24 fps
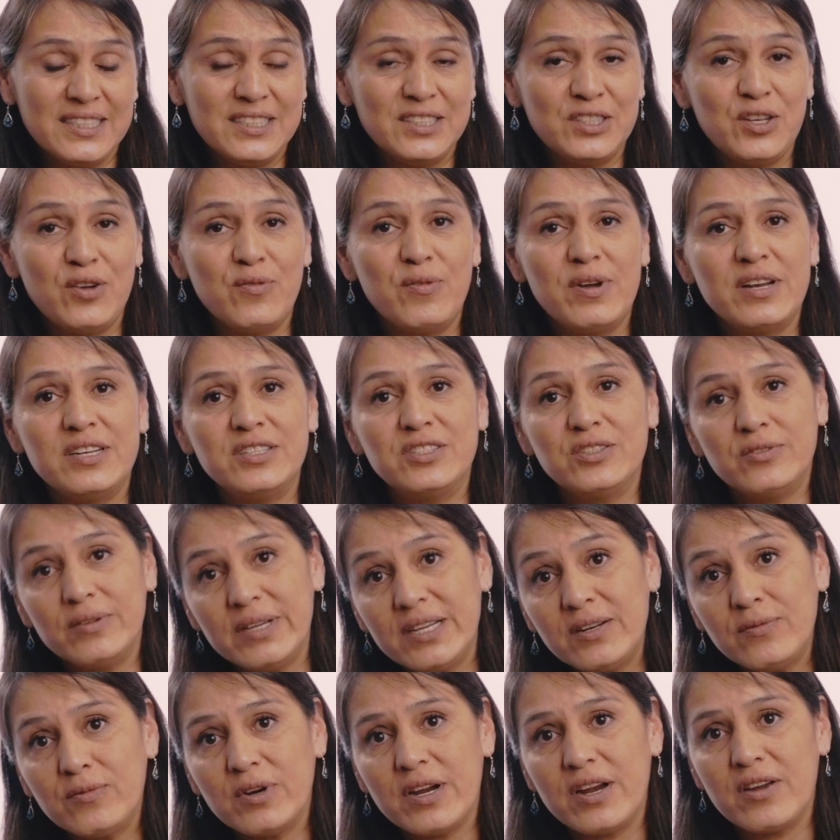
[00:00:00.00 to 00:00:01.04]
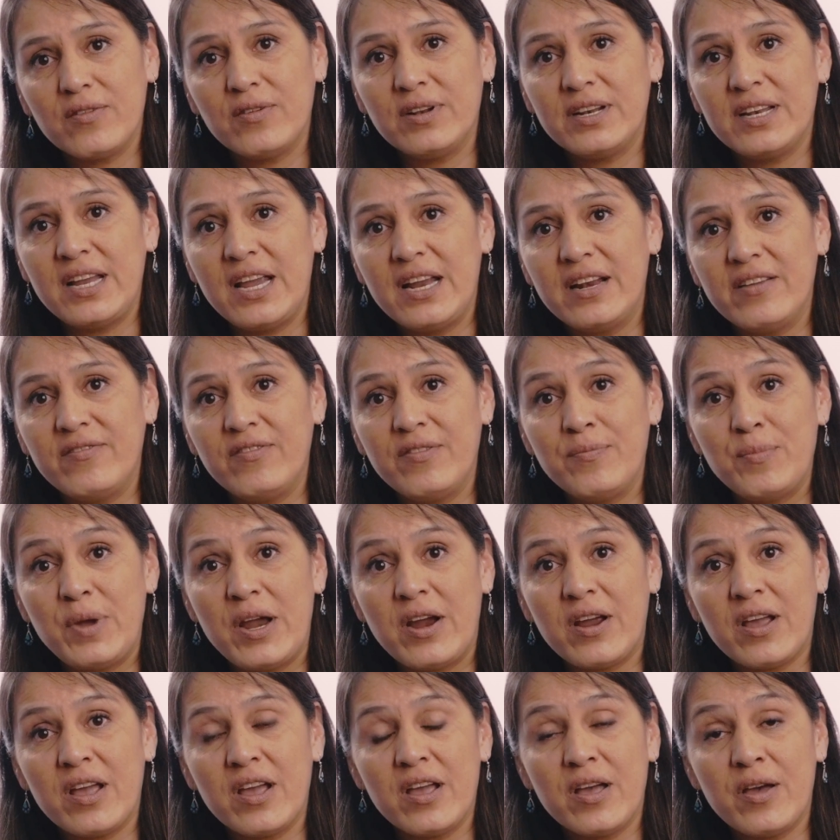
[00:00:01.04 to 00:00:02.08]
and so when doing work with Native
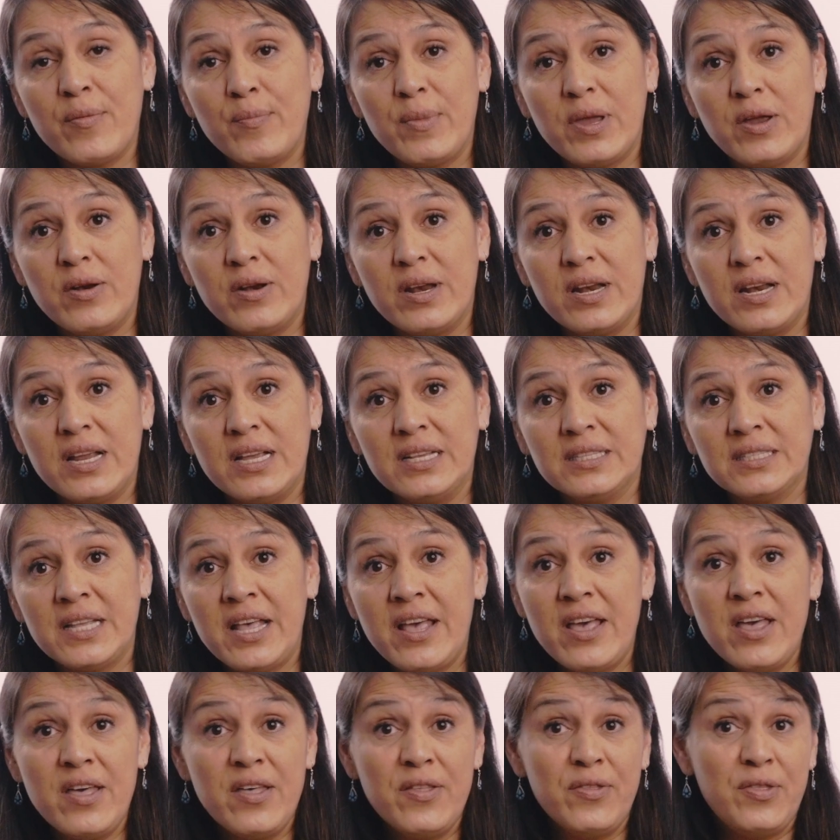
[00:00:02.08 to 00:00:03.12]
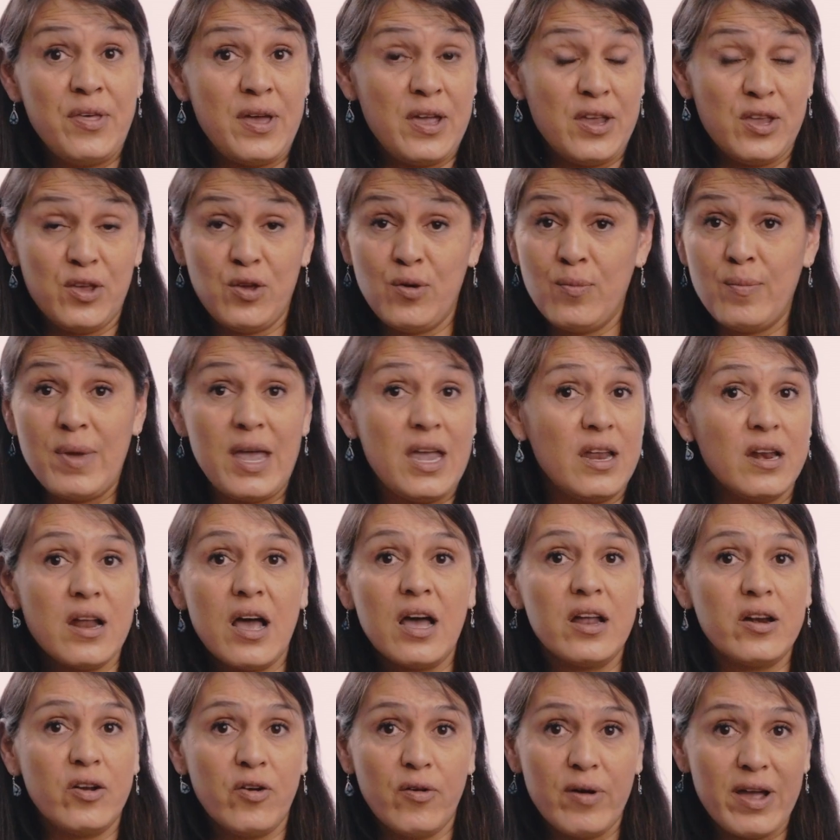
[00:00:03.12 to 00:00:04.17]
American communities that you may
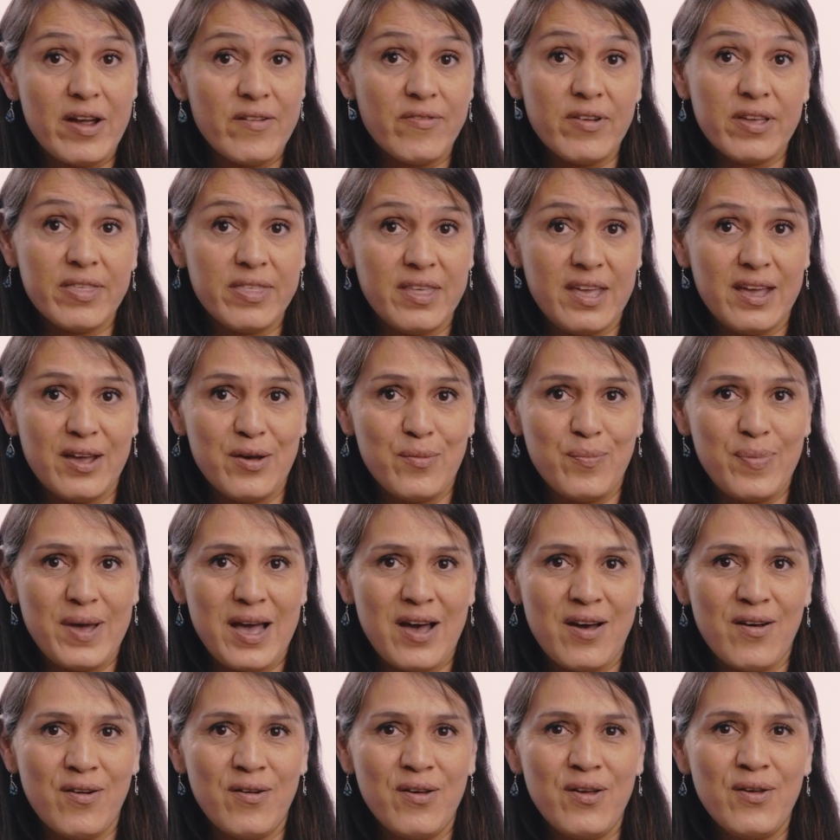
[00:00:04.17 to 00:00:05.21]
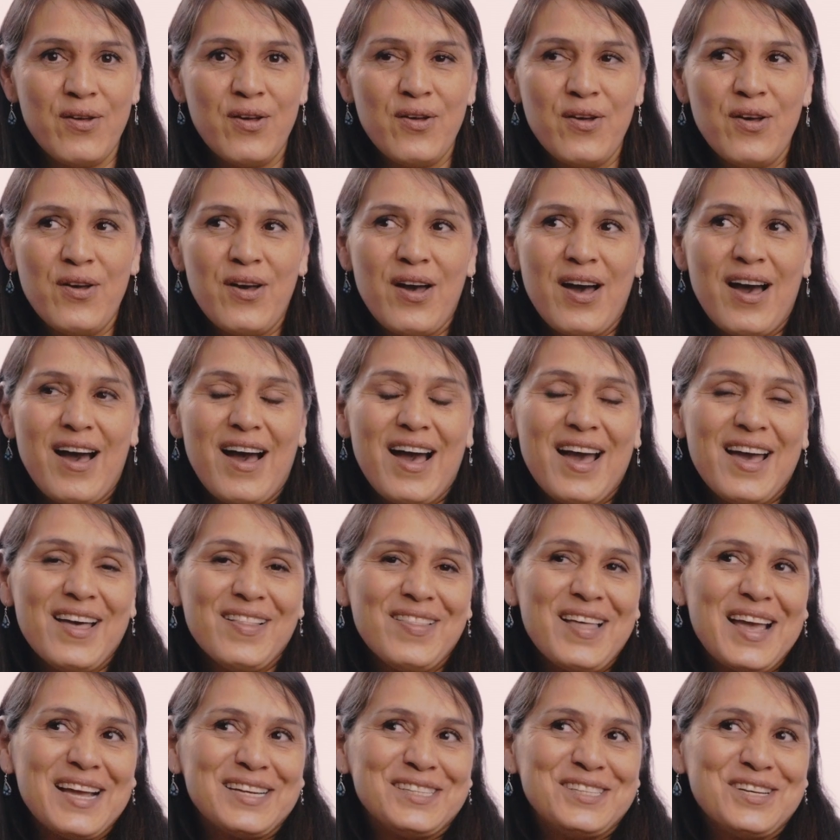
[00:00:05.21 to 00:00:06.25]
not know everything about, I
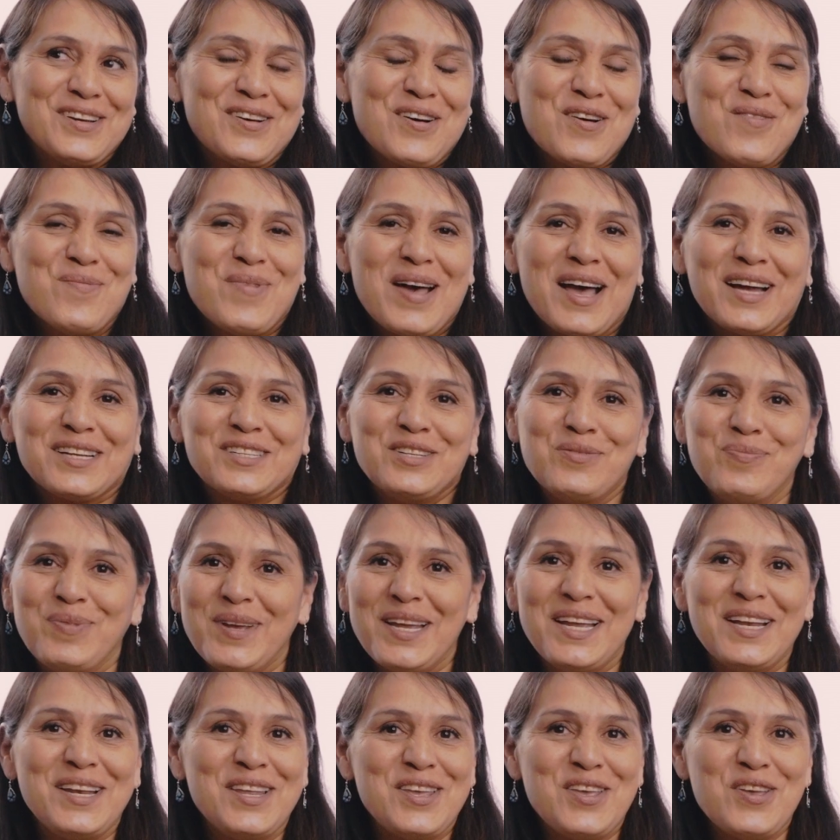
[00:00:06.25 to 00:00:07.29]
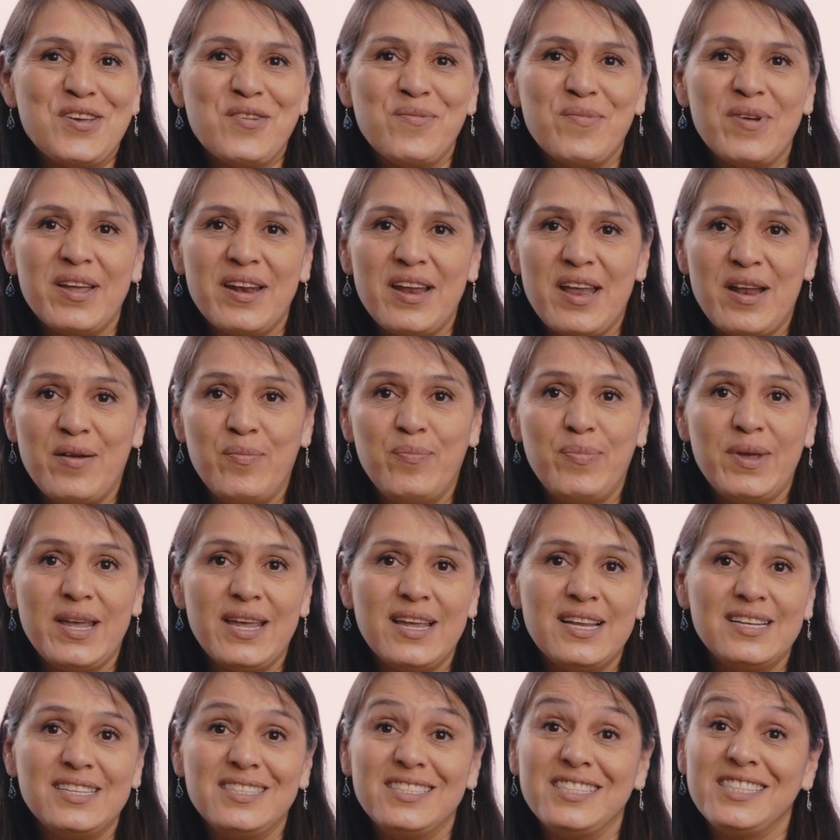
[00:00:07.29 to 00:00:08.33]
like to go back to being human and
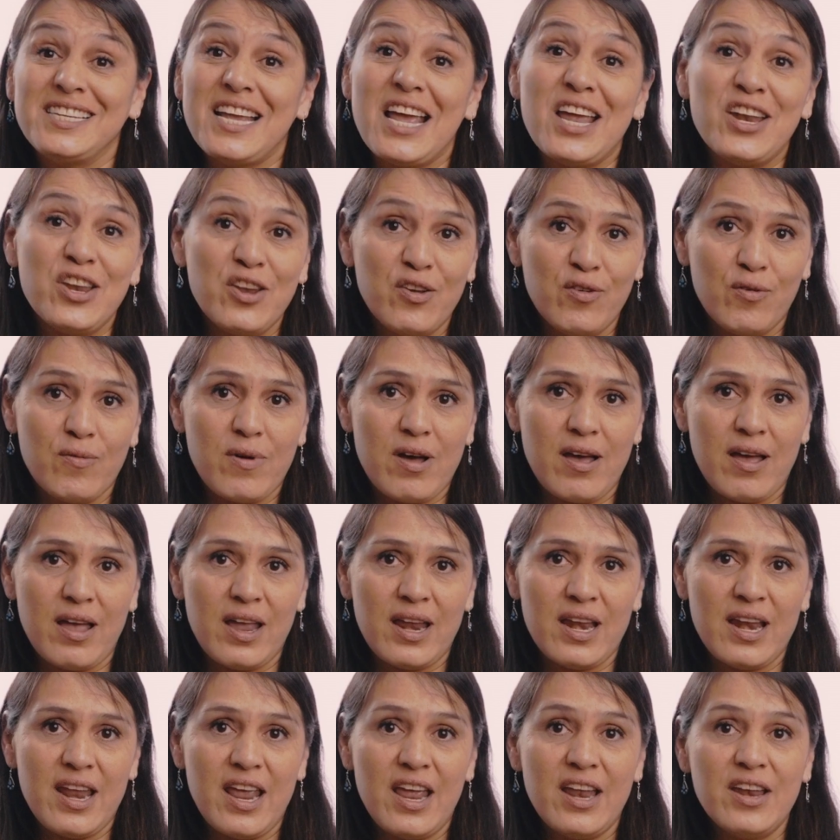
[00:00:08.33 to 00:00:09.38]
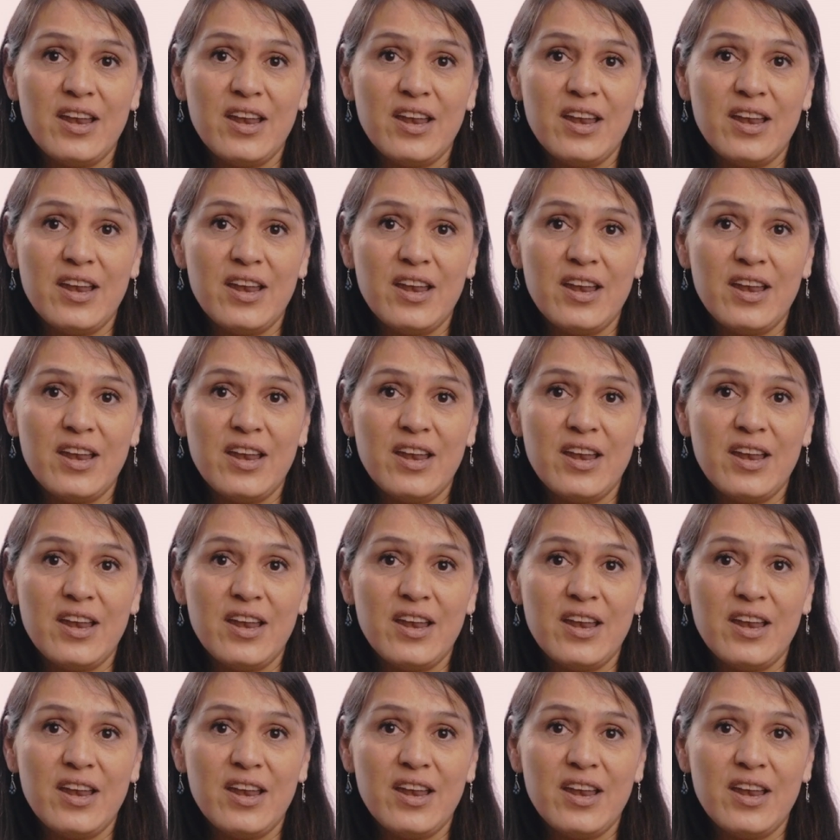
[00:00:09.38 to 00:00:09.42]
being genuine.